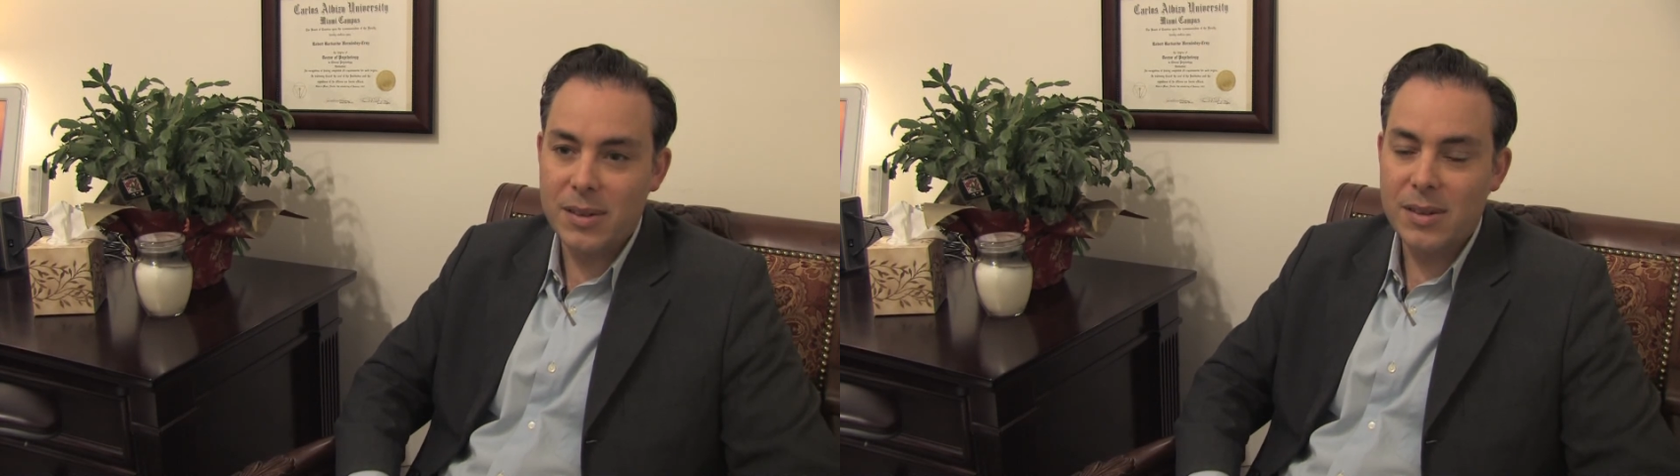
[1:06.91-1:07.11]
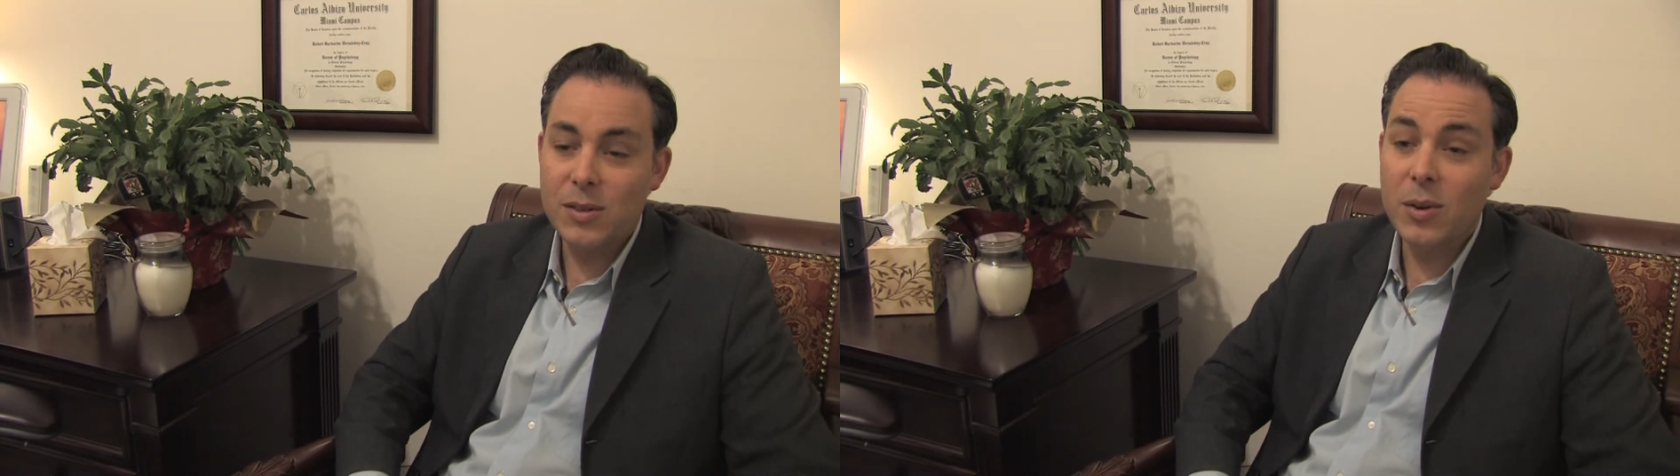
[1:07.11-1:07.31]

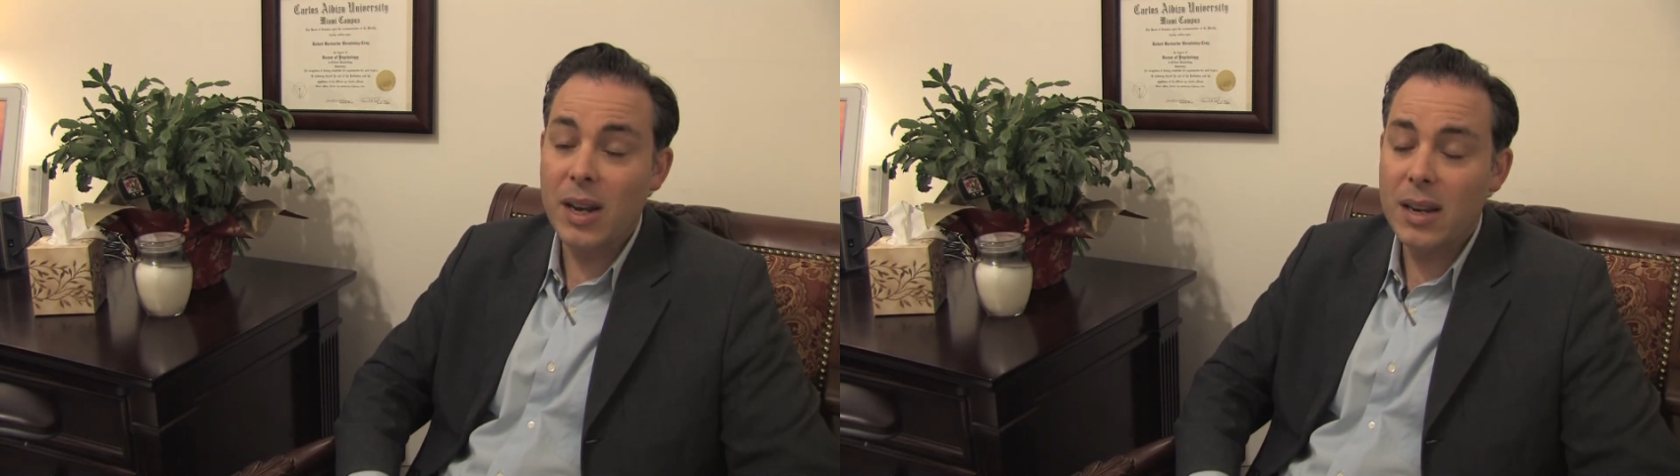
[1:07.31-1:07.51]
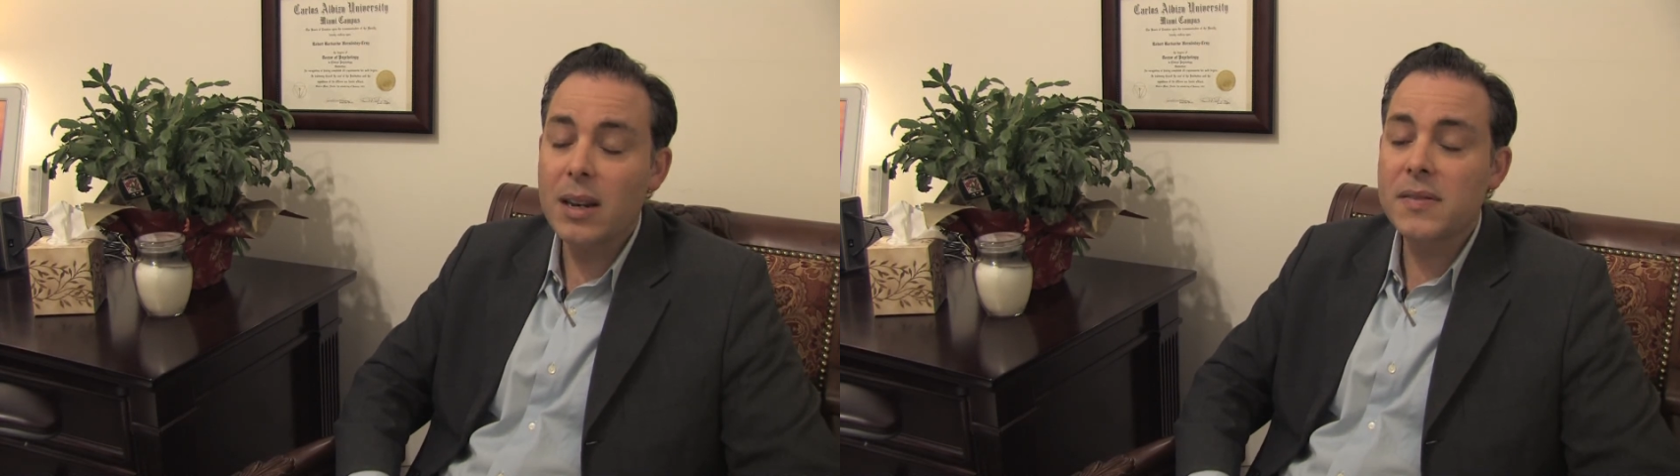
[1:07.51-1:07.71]
So
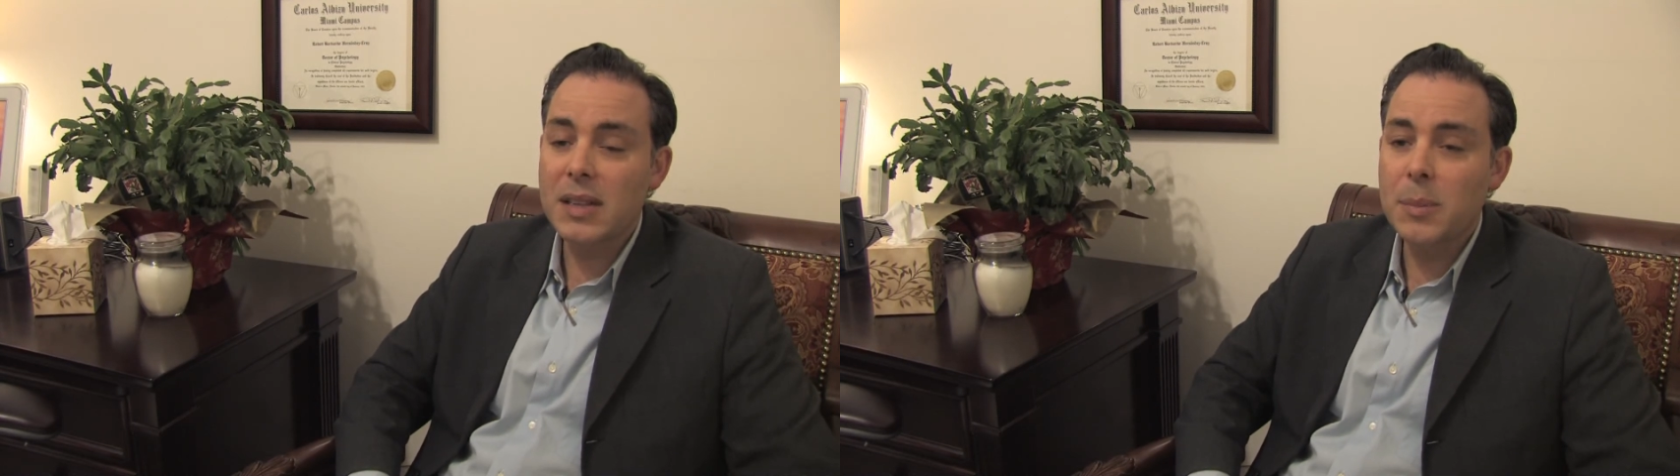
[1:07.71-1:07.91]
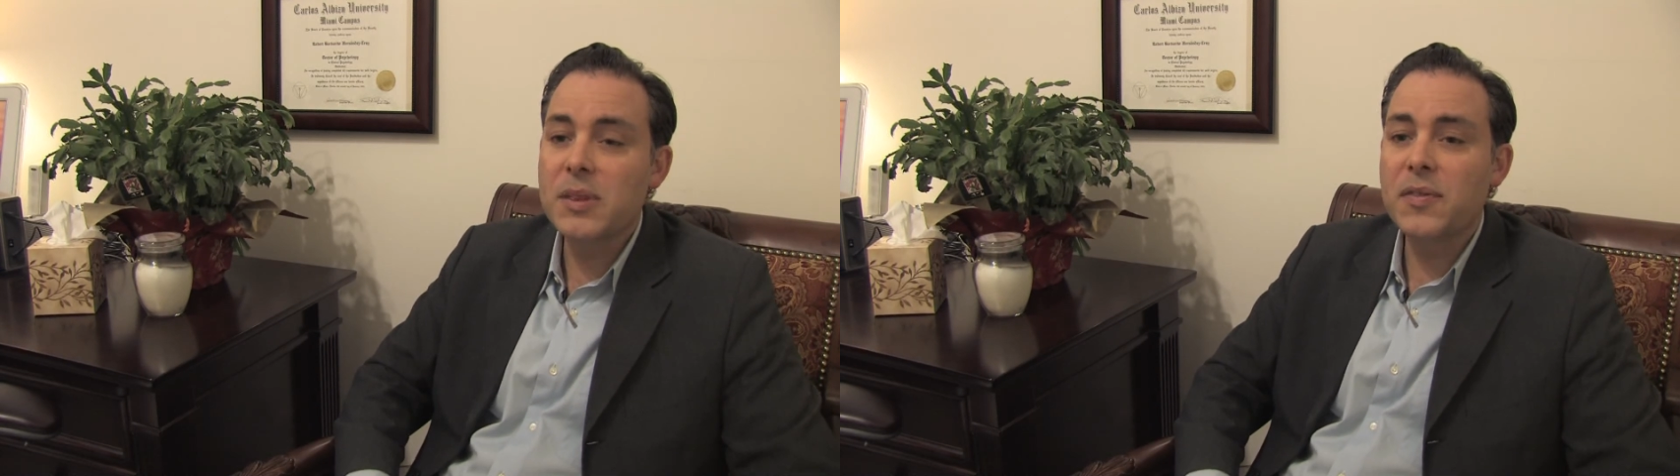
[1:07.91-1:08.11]
getting enough
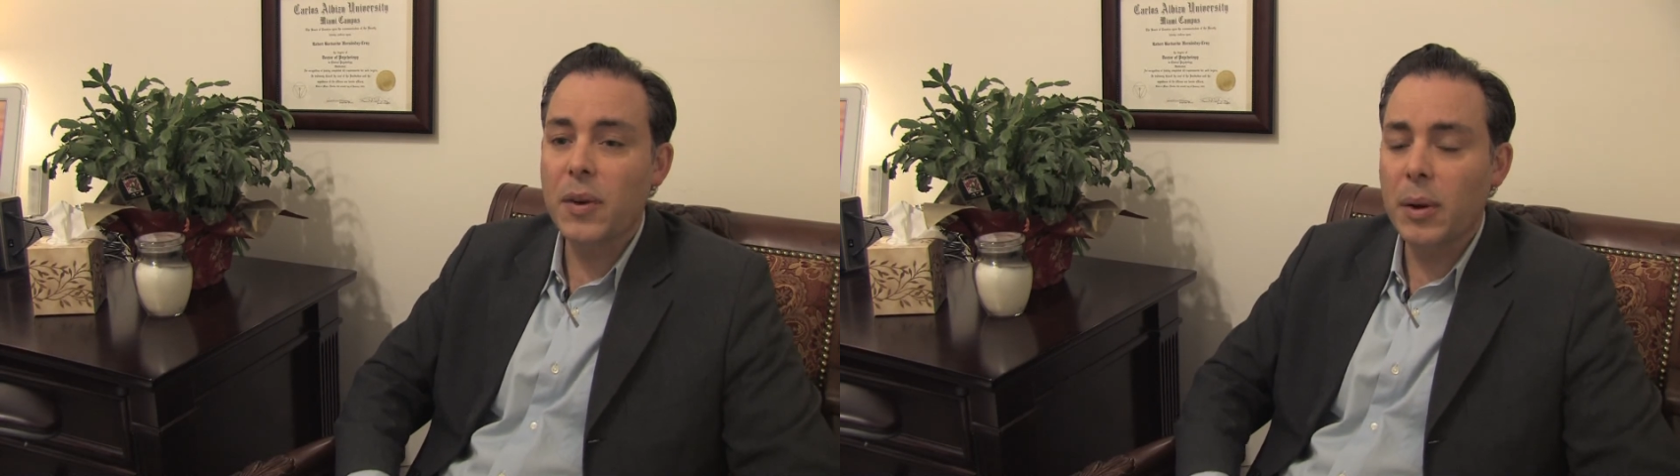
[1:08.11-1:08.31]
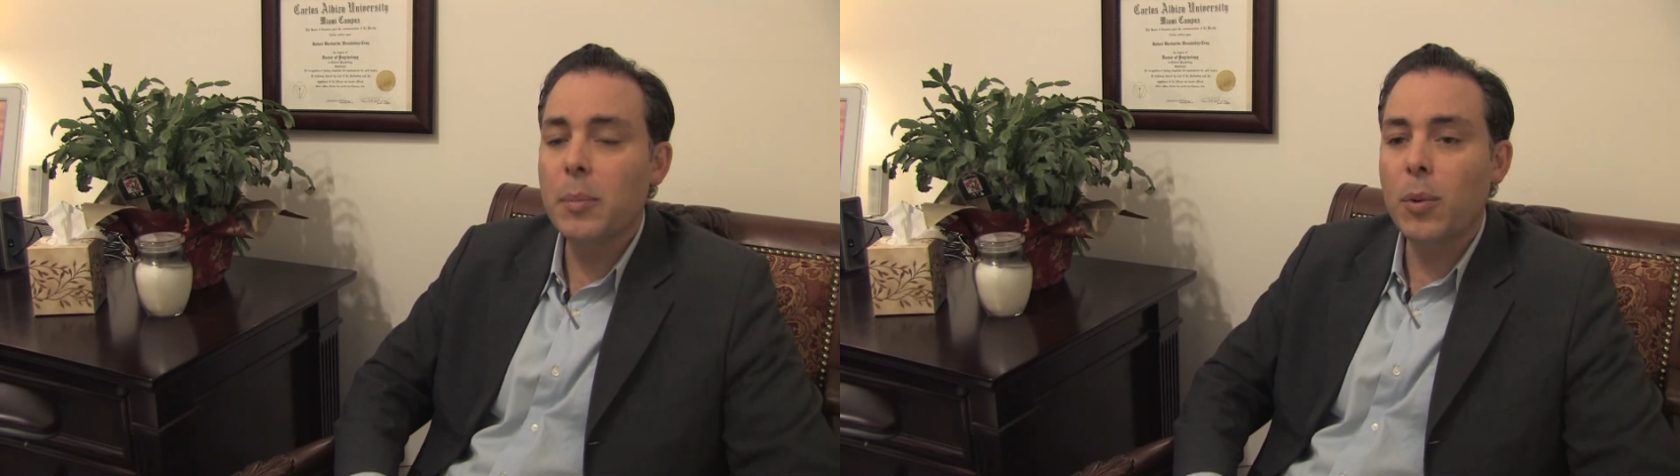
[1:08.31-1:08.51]
sleep is
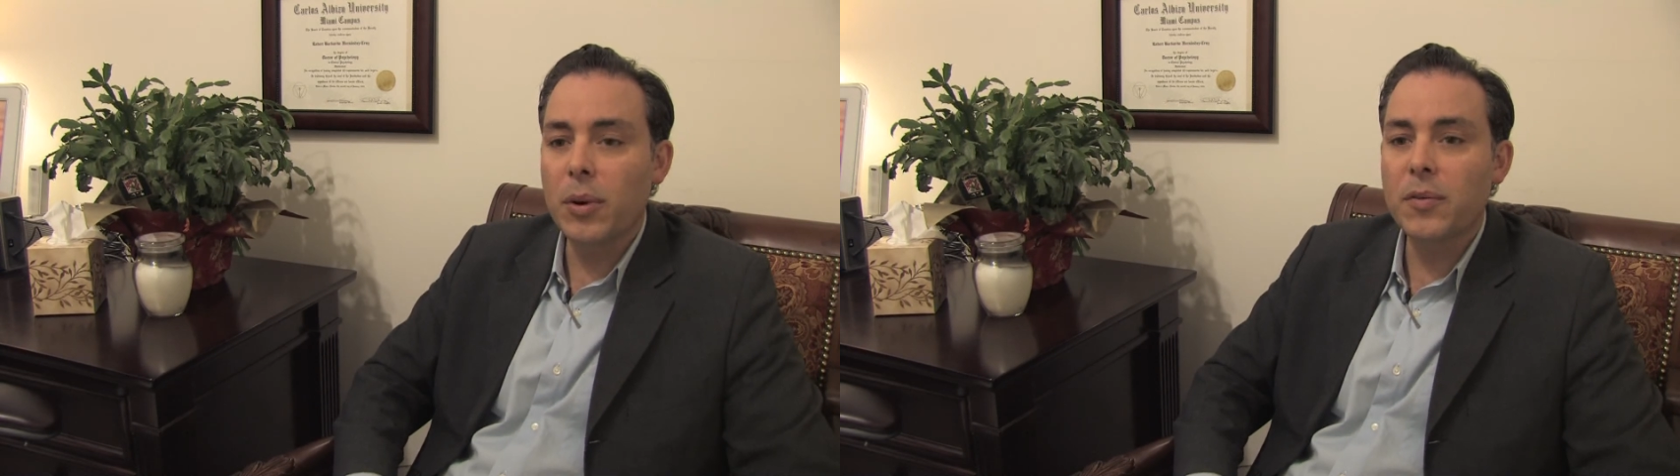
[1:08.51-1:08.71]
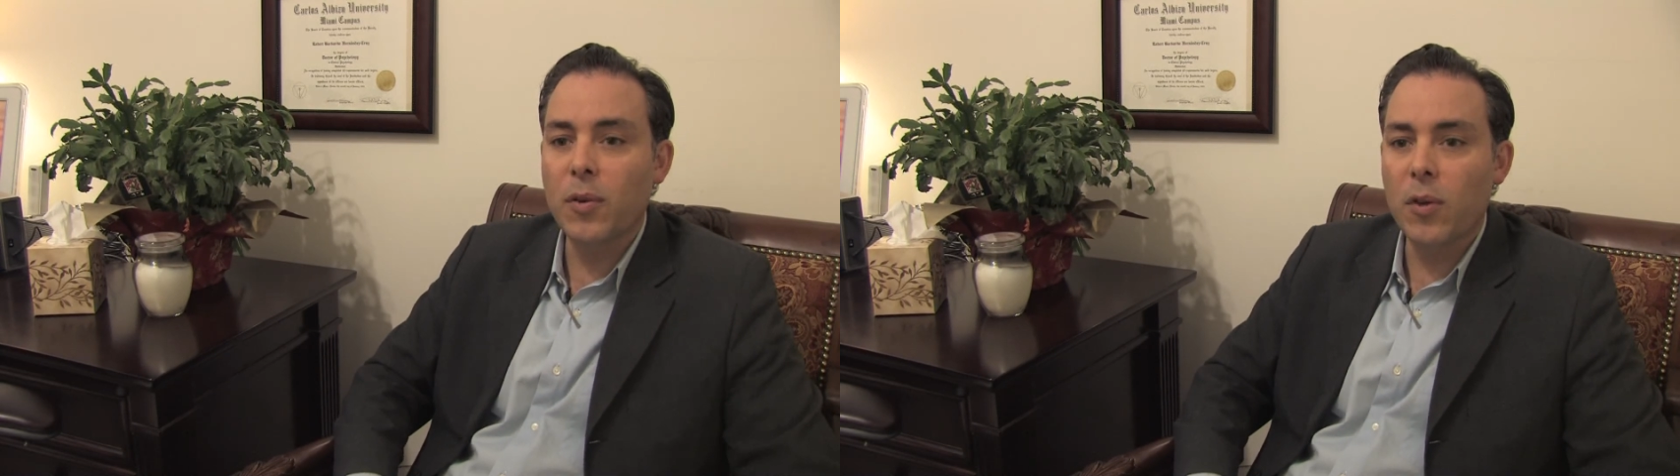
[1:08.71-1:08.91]
very
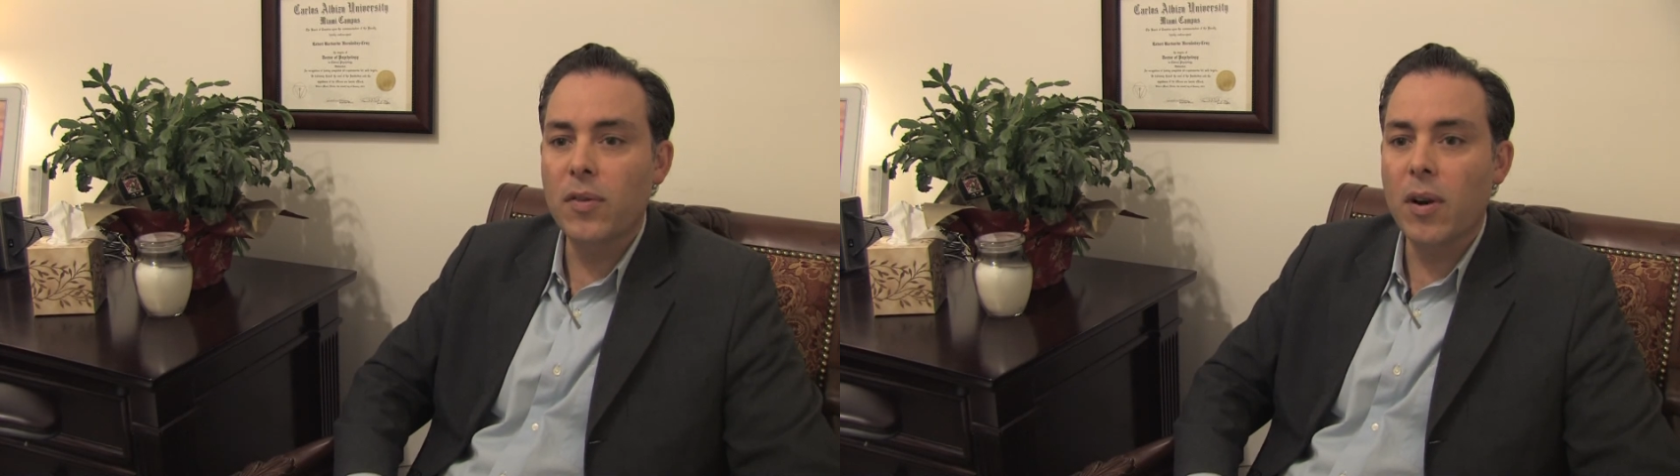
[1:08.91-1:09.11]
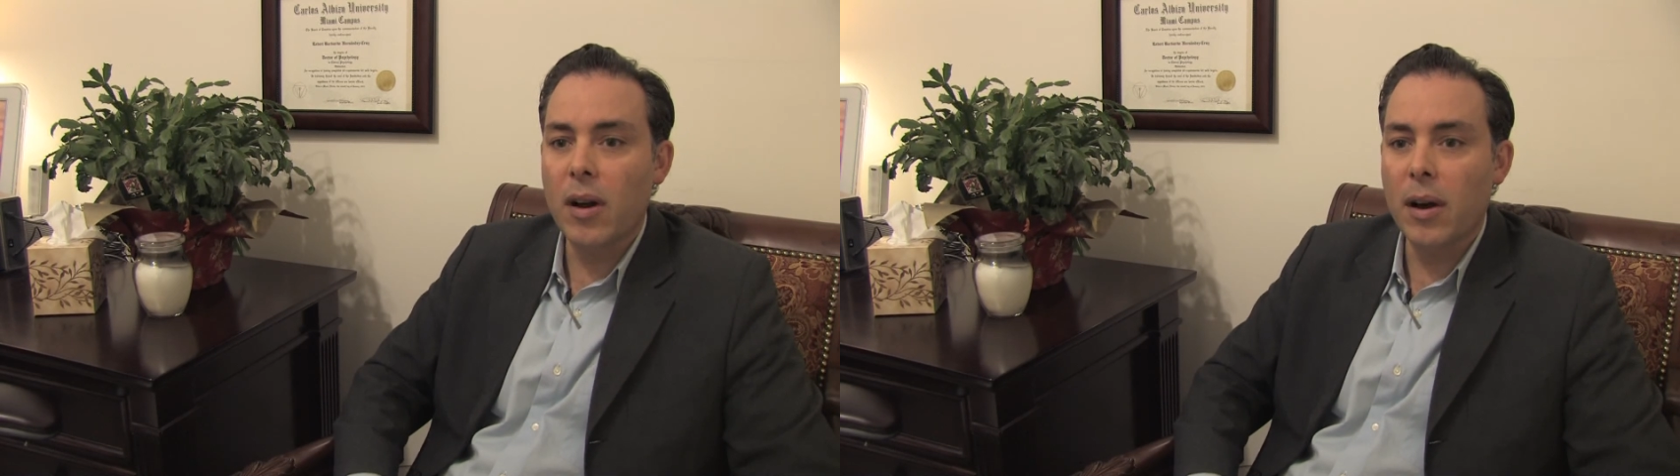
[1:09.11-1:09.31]
important for overall